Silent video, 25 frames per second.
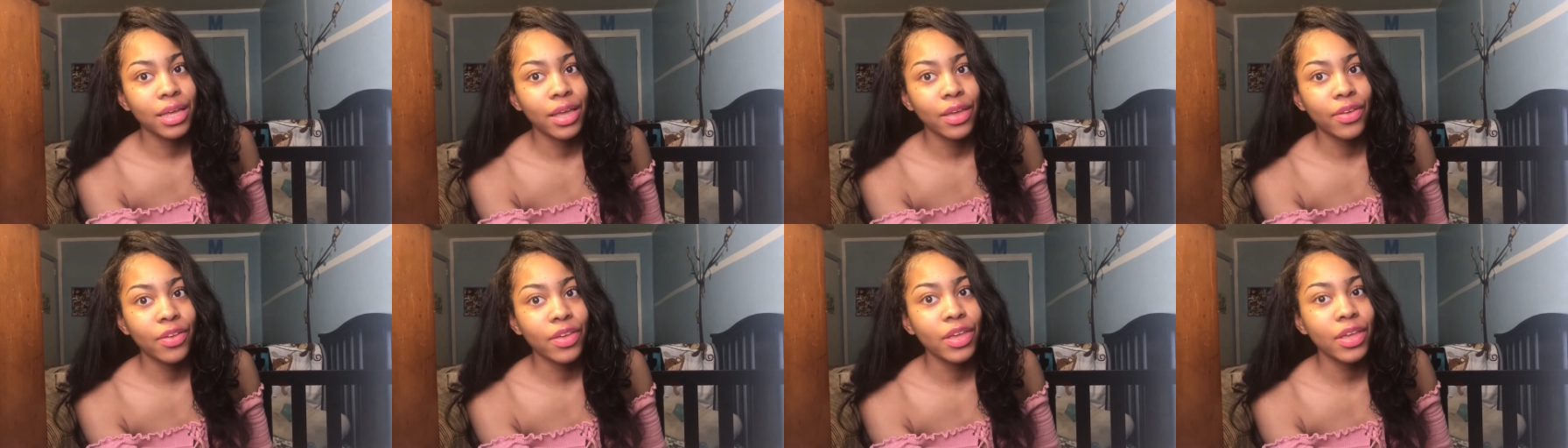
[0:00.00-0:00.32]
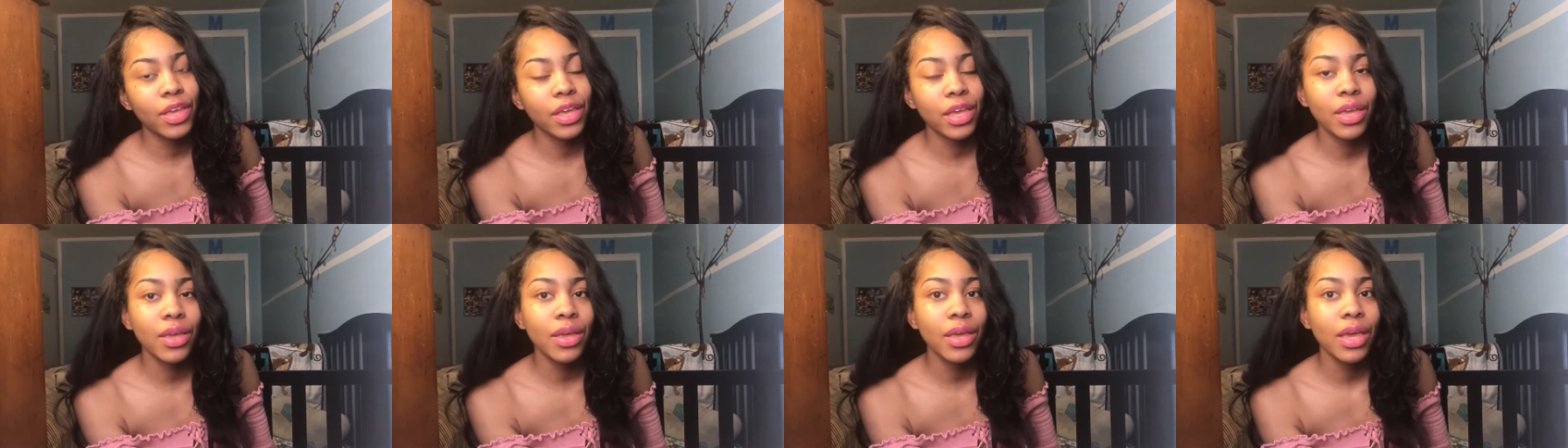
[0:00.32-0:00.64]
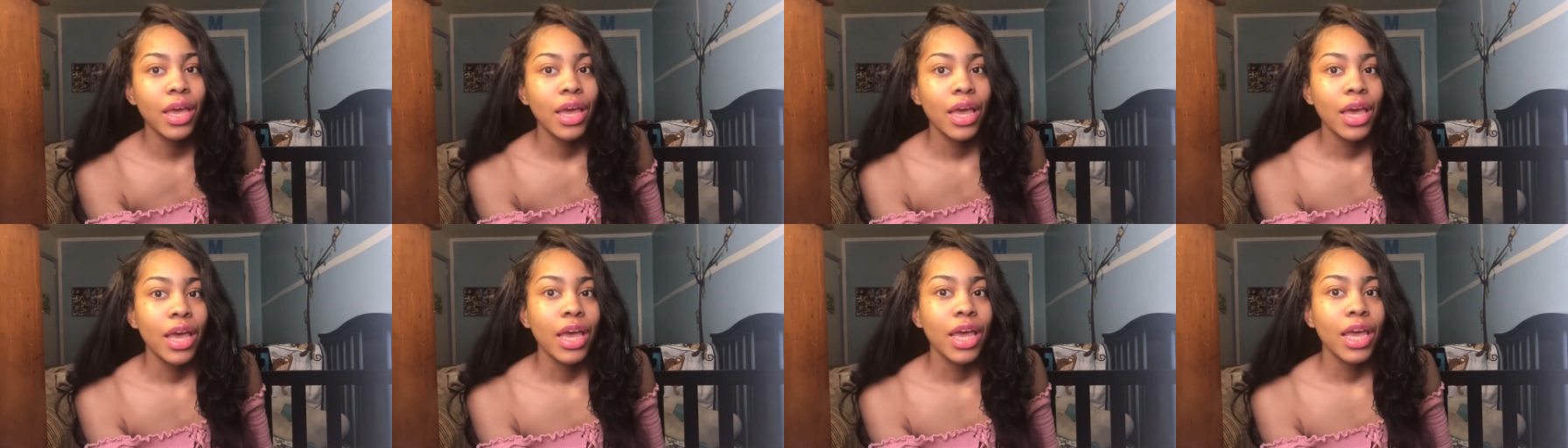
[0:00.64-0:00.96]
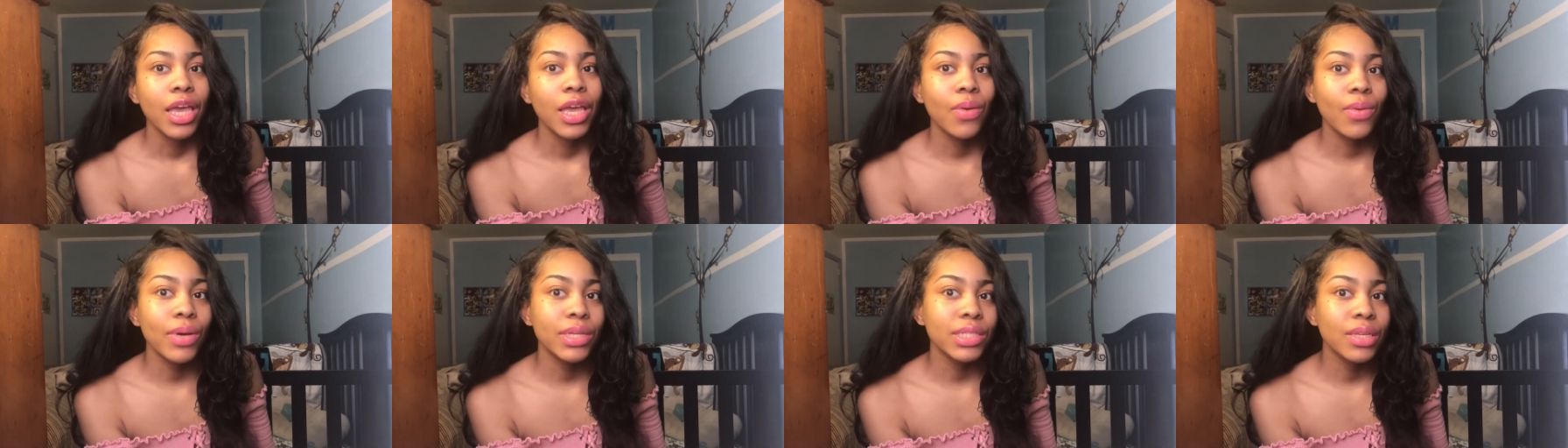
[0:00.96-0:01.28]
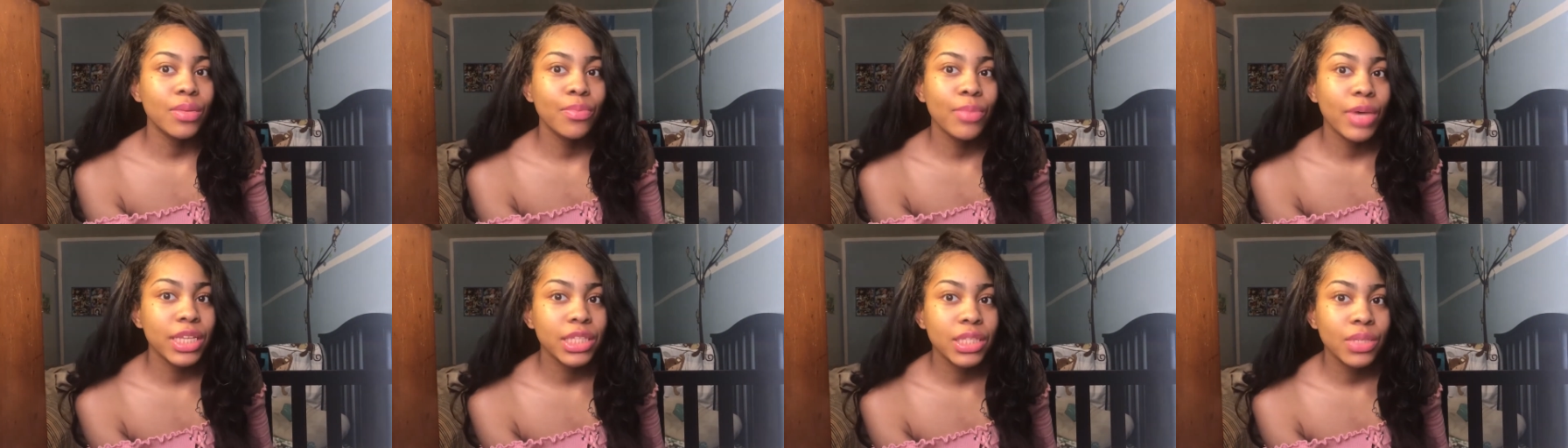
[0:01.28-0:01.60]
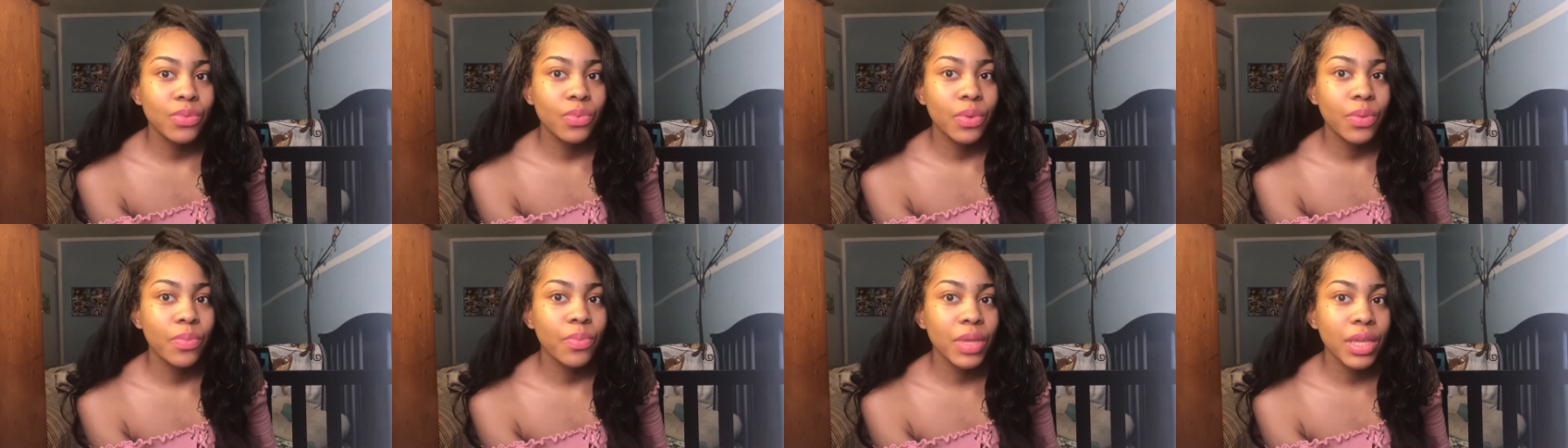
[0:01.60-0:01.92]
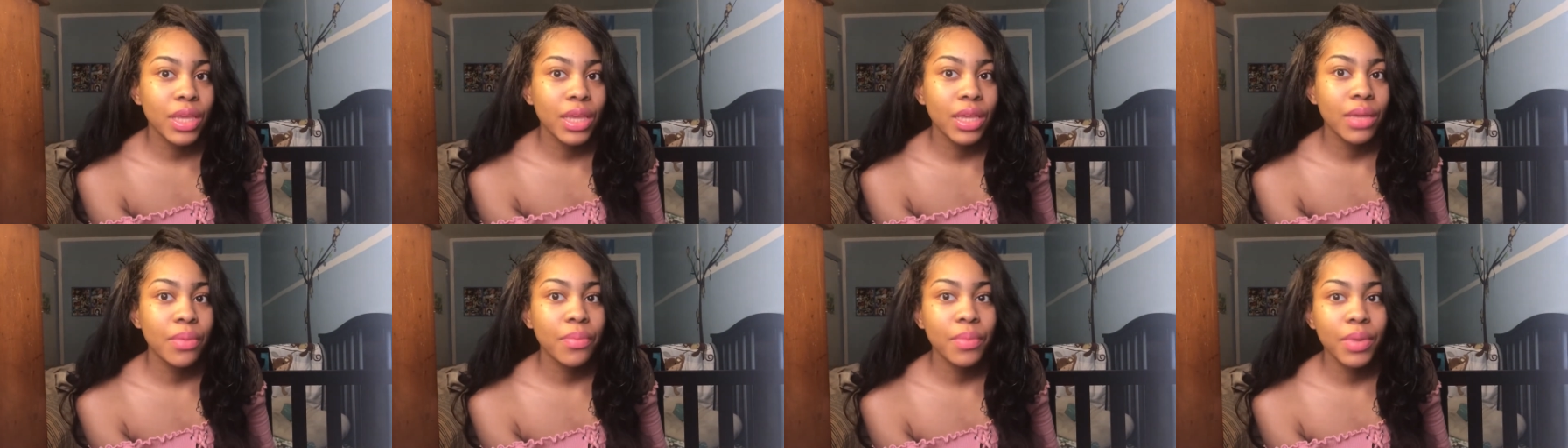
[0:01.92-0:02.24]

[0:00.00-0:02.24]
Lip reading: He wasn't messing with me,